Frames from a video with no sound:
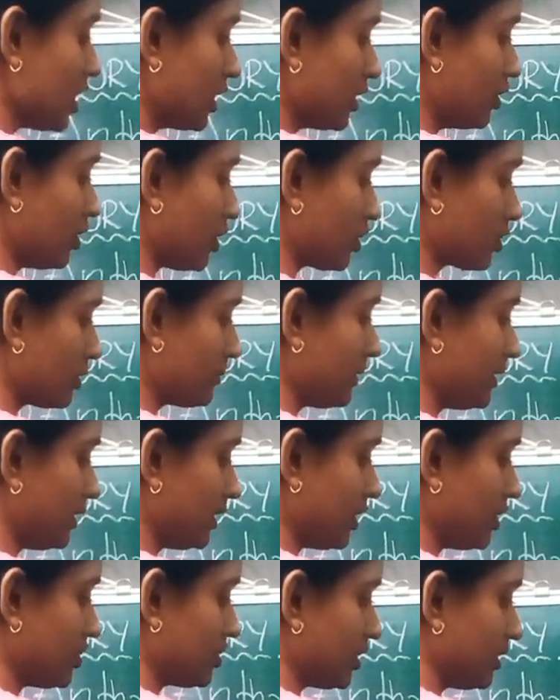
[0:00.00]

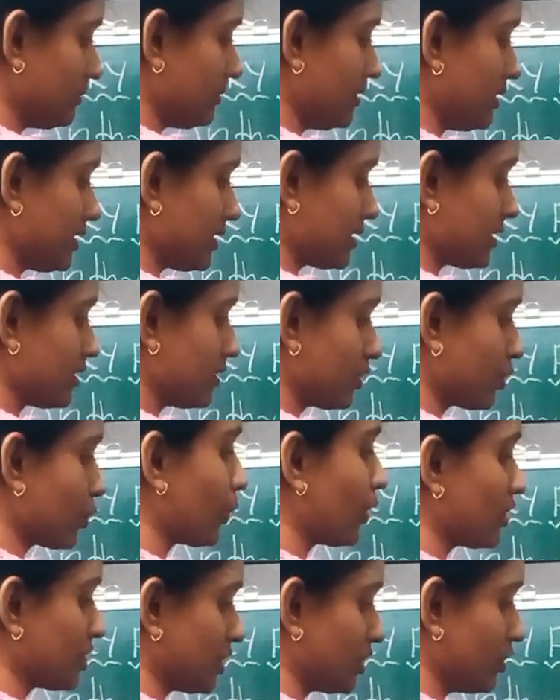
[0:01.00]
Documentation means
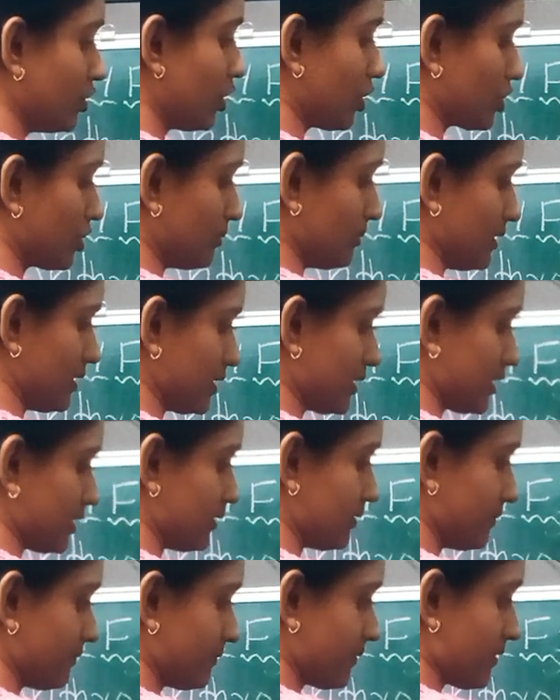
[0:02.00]
question documents.